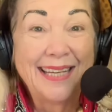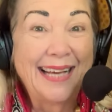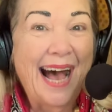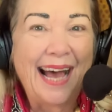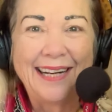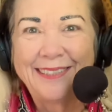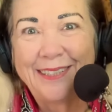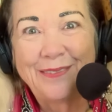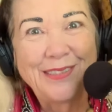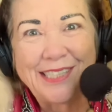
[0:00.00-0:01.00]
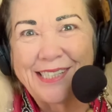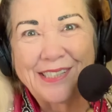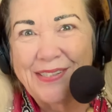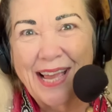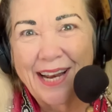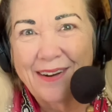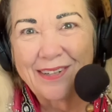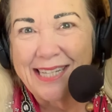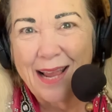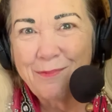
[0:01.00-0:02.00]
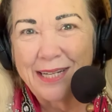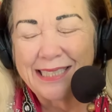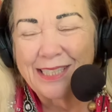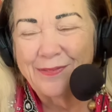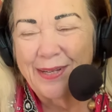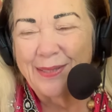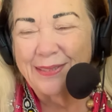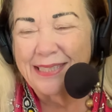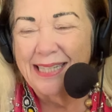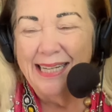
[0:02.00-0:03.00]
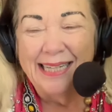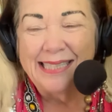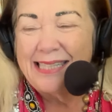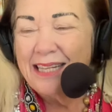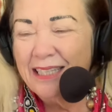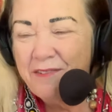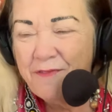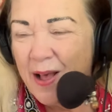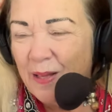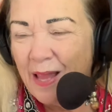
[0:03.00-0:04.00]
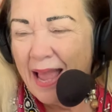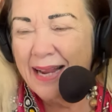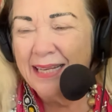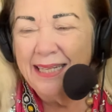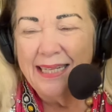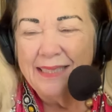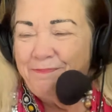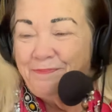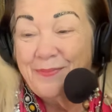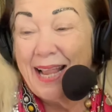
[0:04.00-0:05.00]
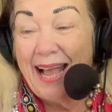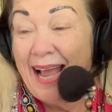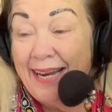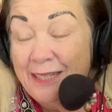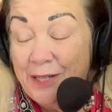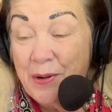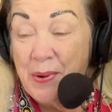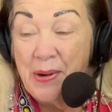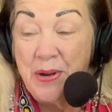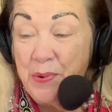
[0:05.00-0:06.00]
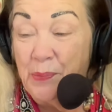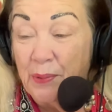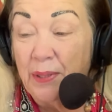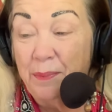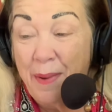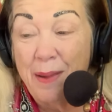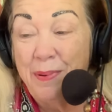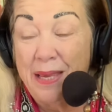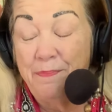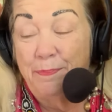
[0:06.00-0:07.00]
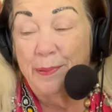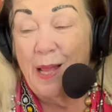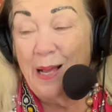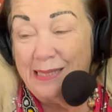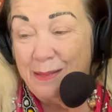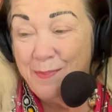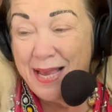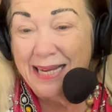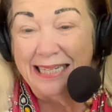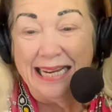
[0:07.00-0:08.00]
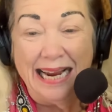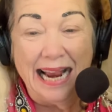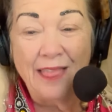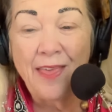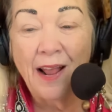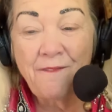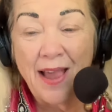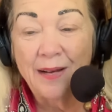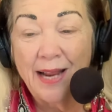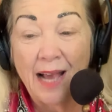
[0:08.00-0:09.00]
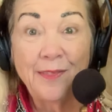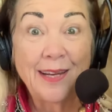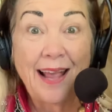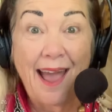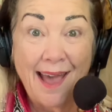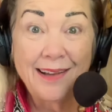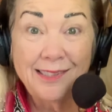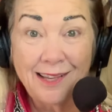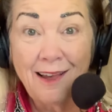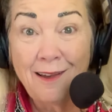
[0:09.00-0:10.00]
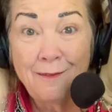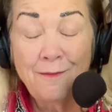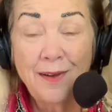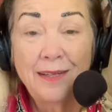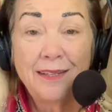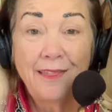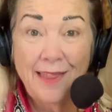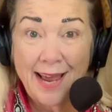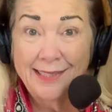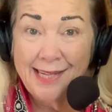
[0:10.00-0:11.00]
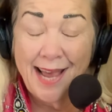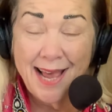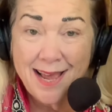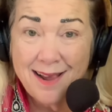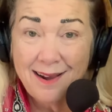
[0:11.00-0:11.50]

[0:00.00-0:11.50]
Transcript: I don't know, we just do that every time we get to vote. It suddenly felt like, I don't know, a new world may be blossoming. And then I found out that as of that day,